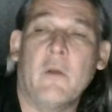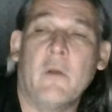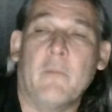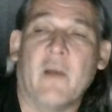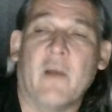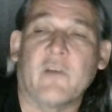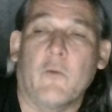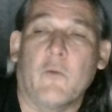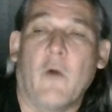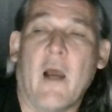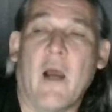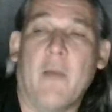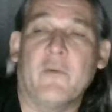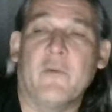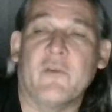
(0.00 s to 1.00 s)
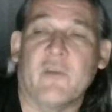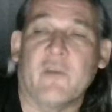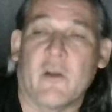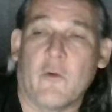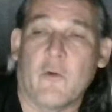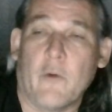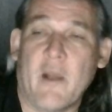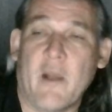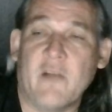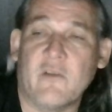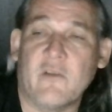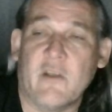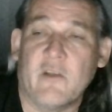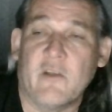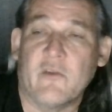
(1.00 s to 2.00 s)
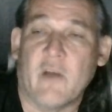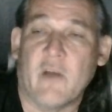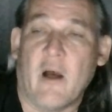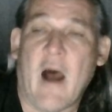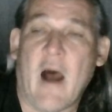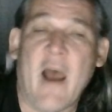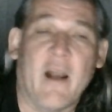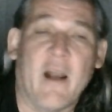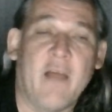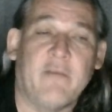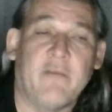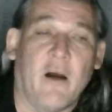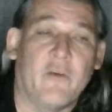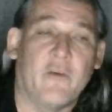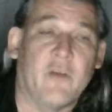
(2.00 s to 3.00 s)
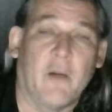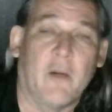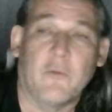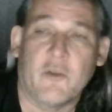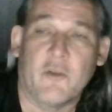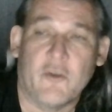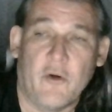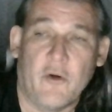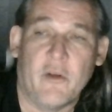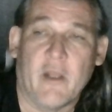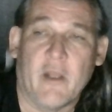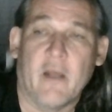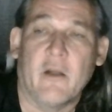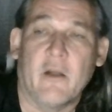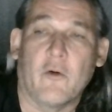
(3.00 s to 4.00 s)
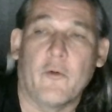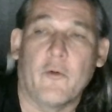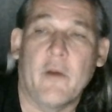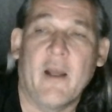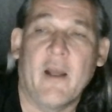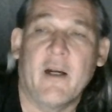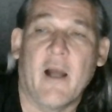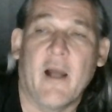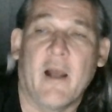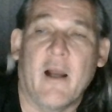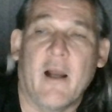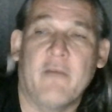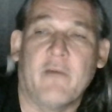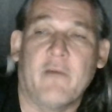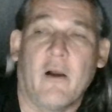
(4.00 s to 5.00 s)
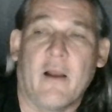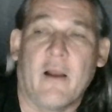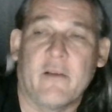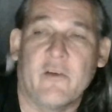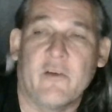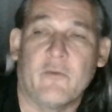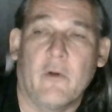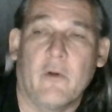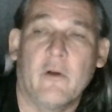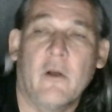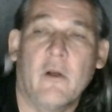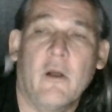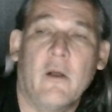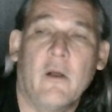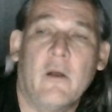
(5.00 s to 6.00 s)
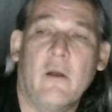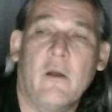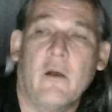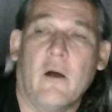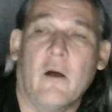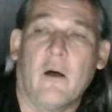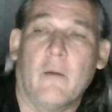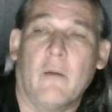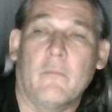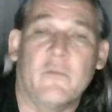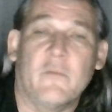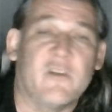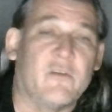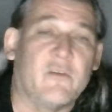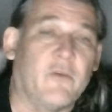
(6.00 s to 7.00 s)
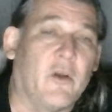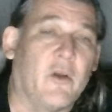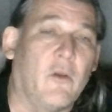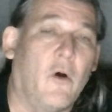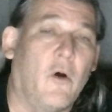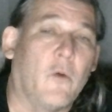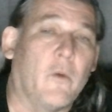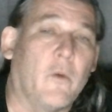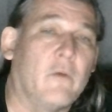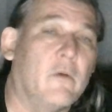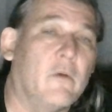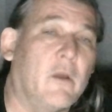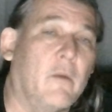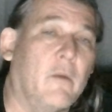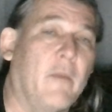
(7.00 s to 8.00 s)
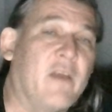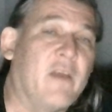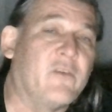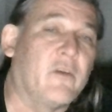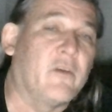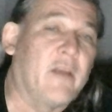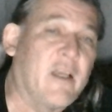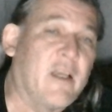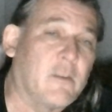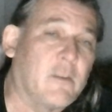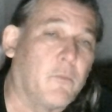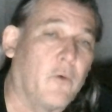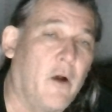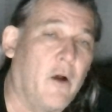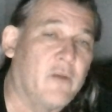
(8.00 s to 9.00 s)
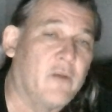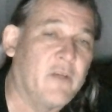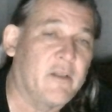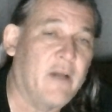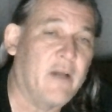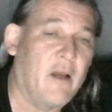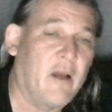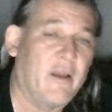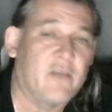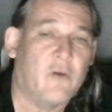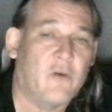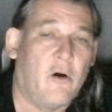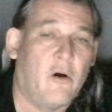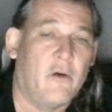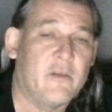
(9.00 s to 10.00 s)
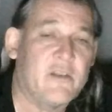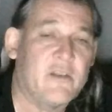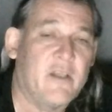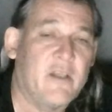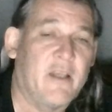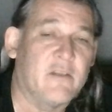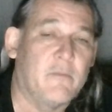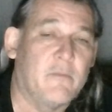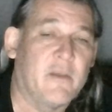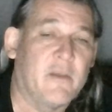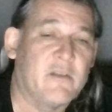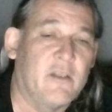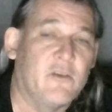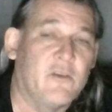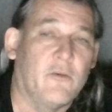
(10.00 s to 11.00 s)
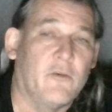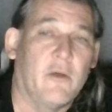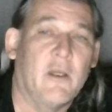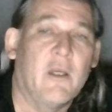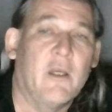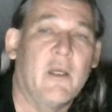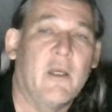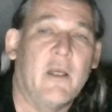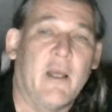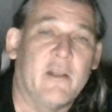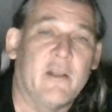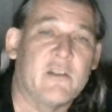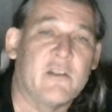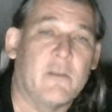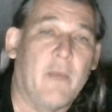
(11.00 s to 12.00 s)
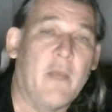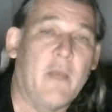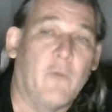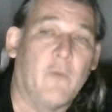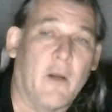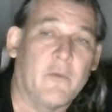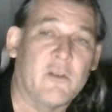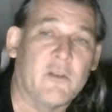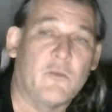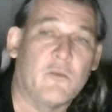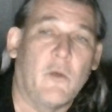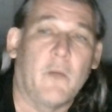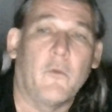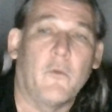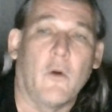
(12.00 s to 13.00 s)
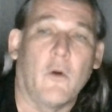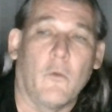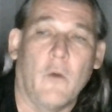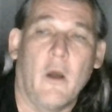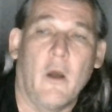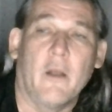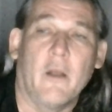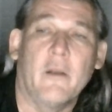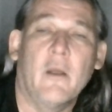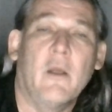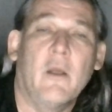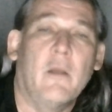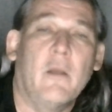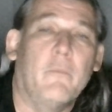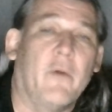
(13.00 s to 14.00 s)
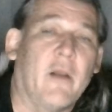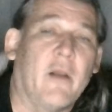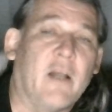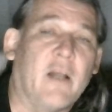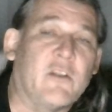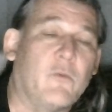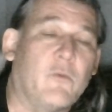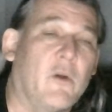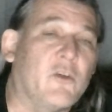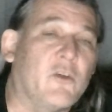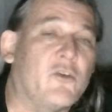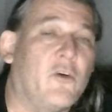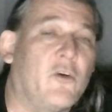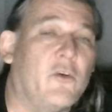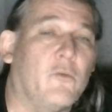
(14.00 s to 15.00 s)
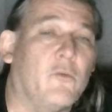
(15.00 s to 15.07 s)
basically what happens is it creates these ini files, and I'm going to show you that it'll create an ini file like this one. This is a very long one. It basically has a project dial. It has all these things mixed into it. And this is the main one. This is one I'm going to run. But I just wanted to show you